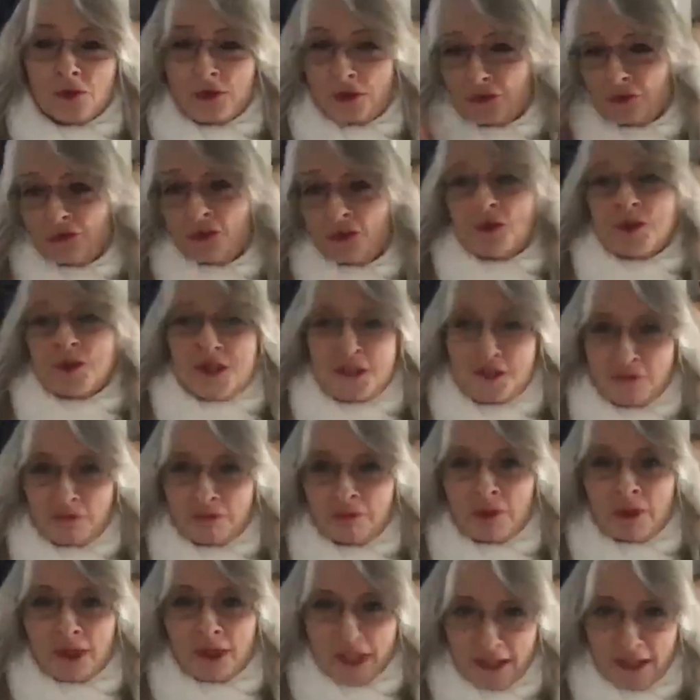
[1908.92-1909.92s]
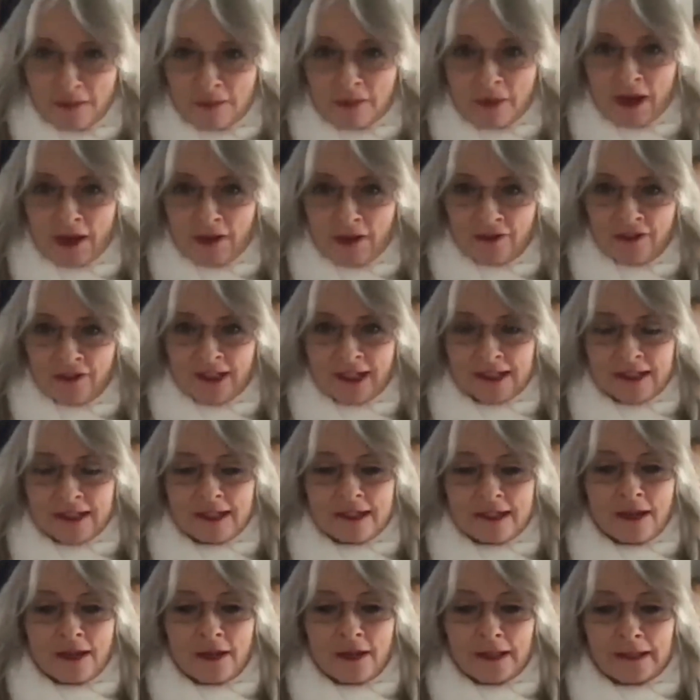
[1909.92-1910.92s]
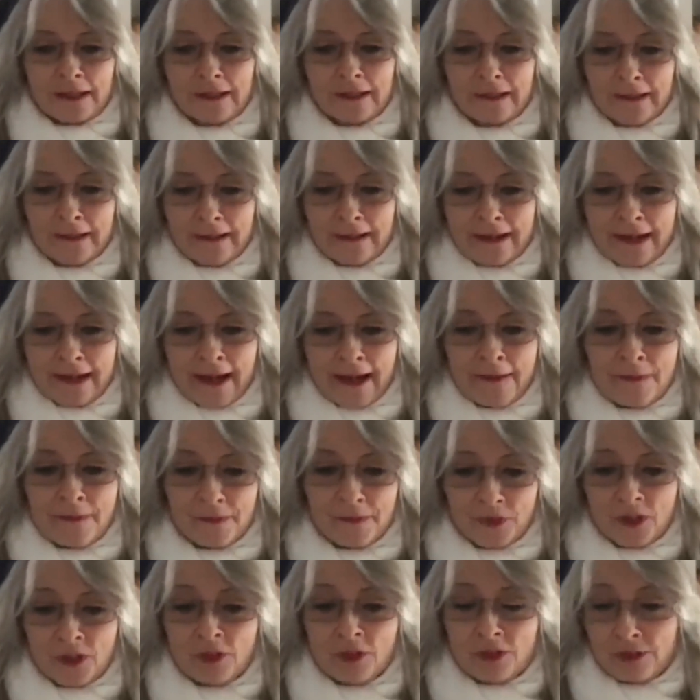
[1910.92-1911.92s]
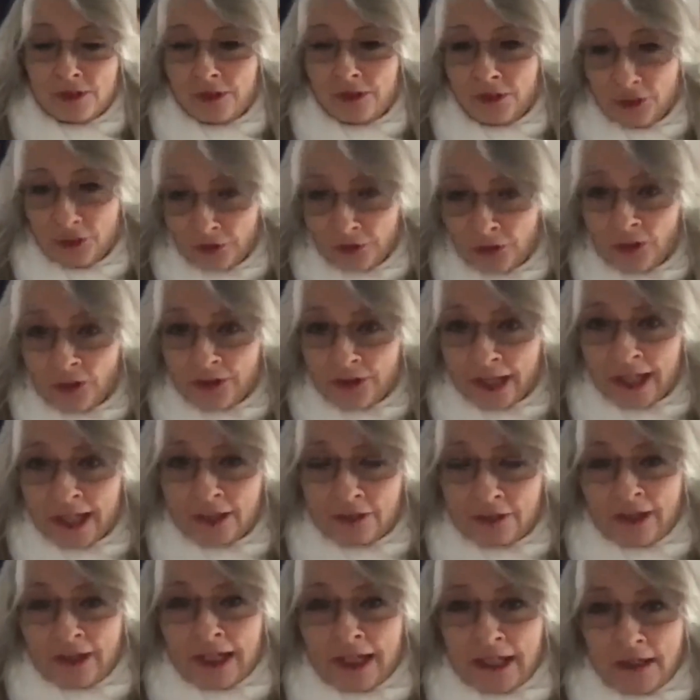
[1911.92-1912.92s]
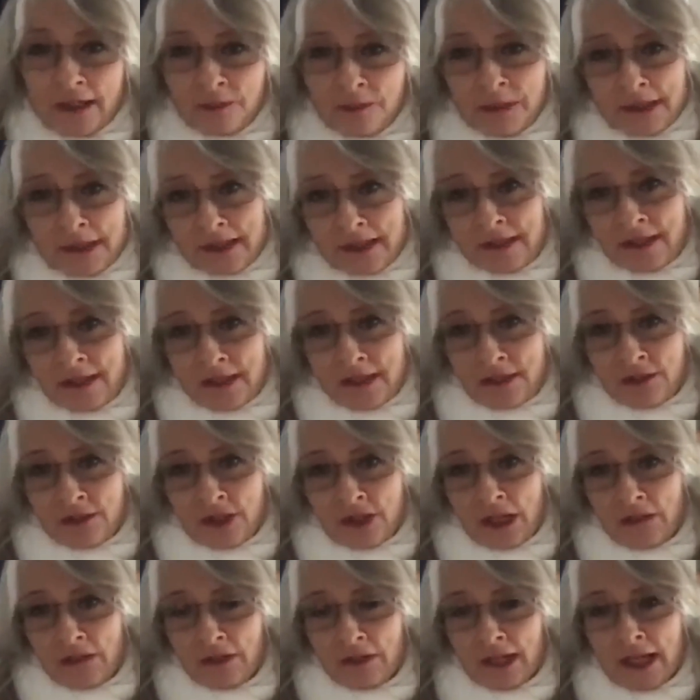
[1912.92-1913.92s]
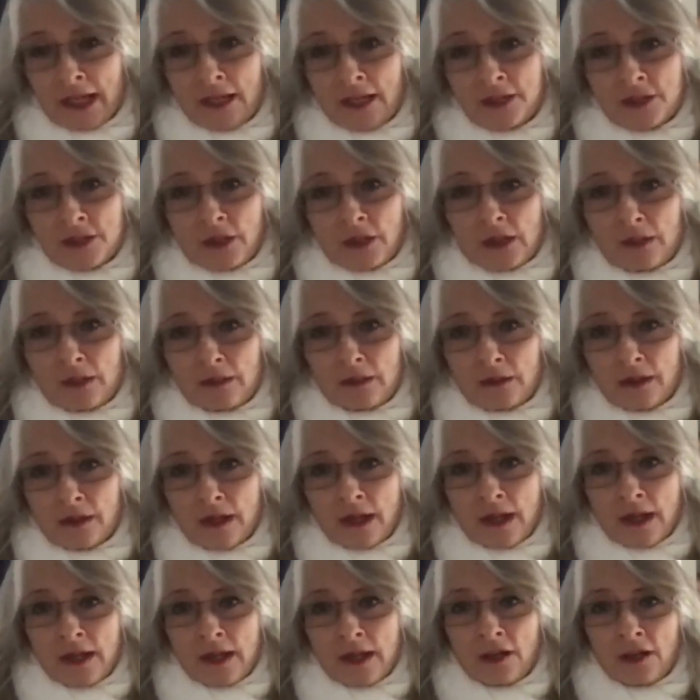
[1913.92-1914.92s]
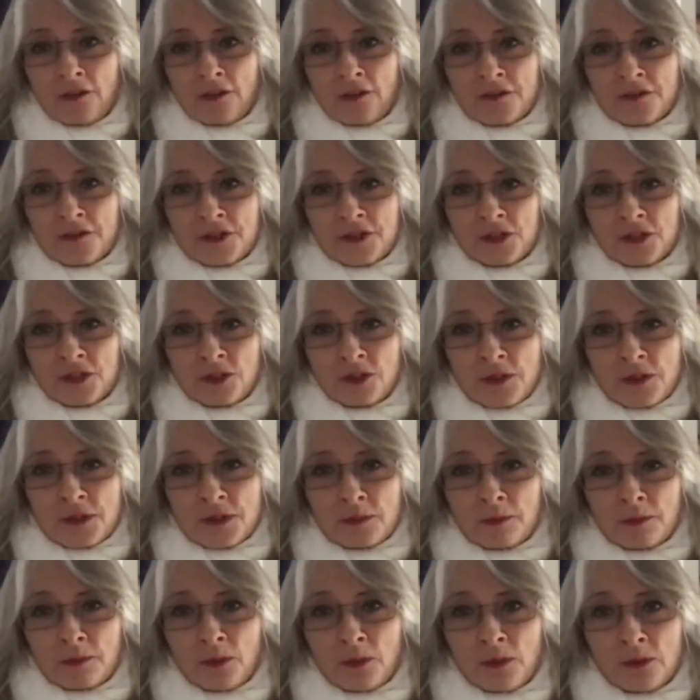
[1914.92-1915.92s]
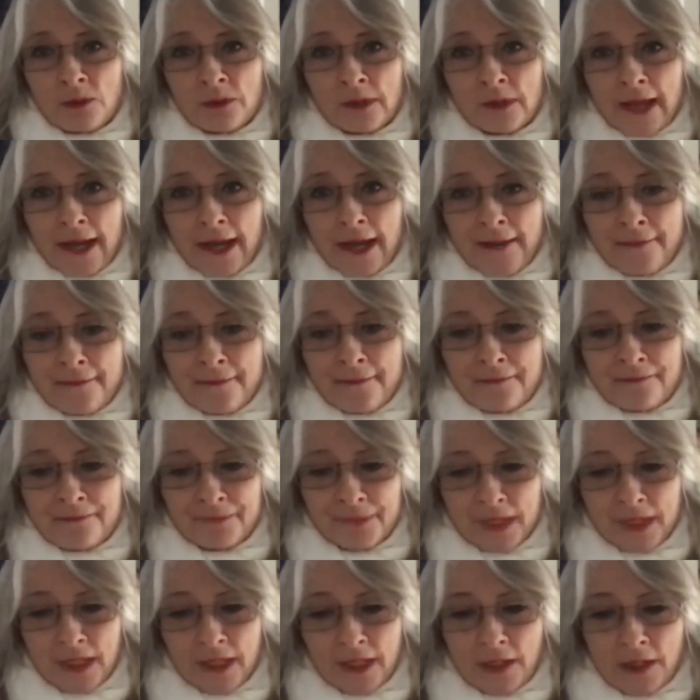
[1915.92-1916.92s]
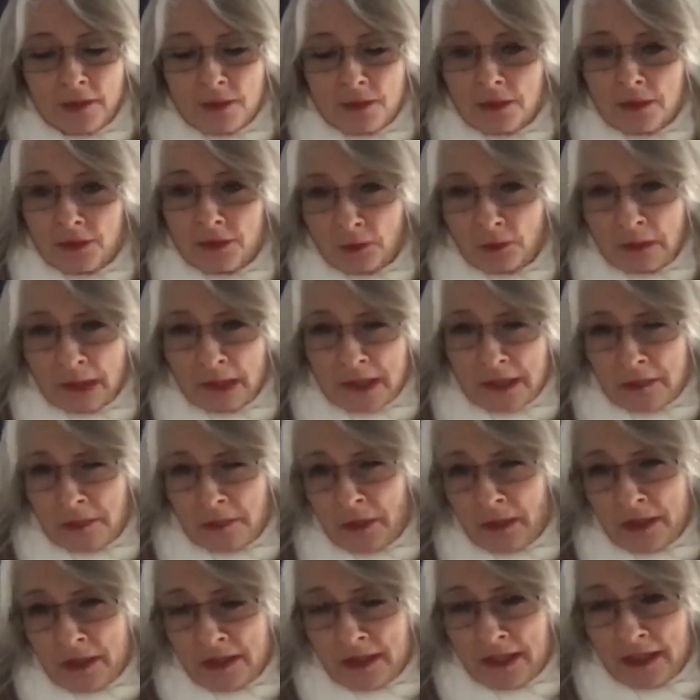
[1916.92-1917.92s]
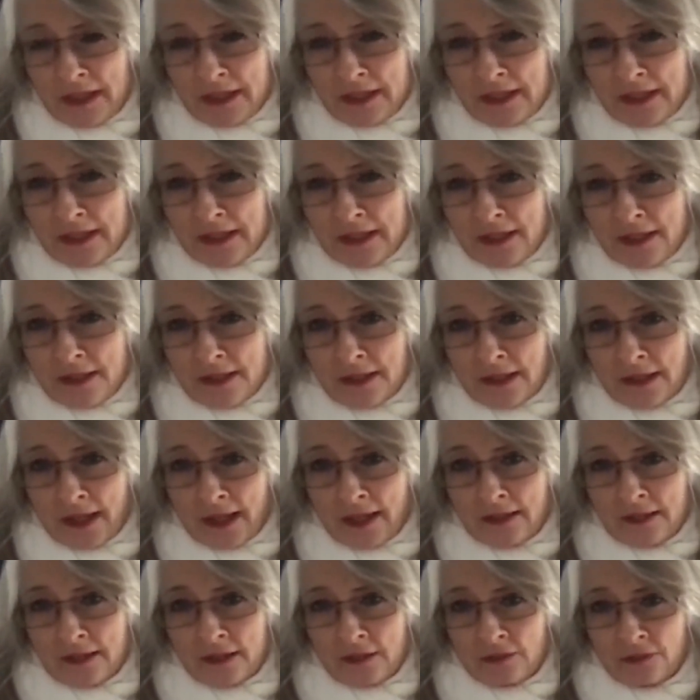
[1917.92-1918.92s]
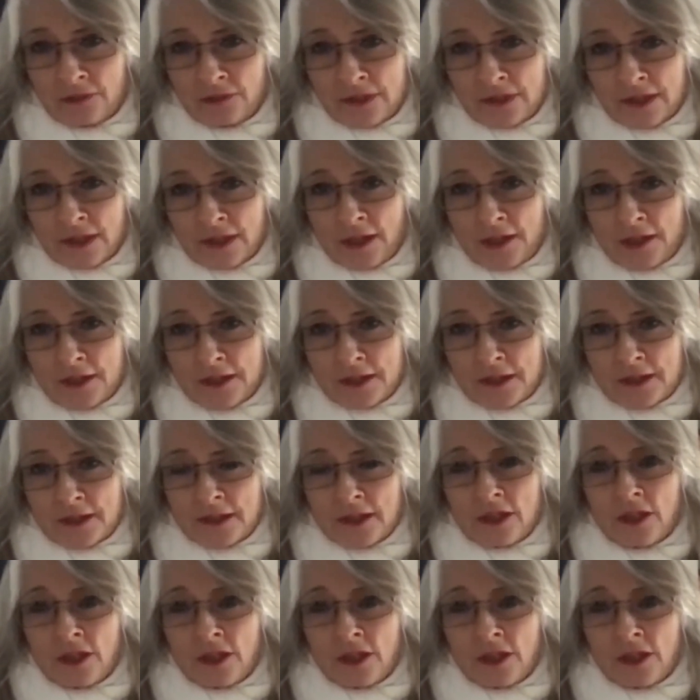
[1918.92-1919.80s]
force of putting in biophilic design. So you think really that businesses generally are doing enough to support sort of mix of personalities and different tasks? Are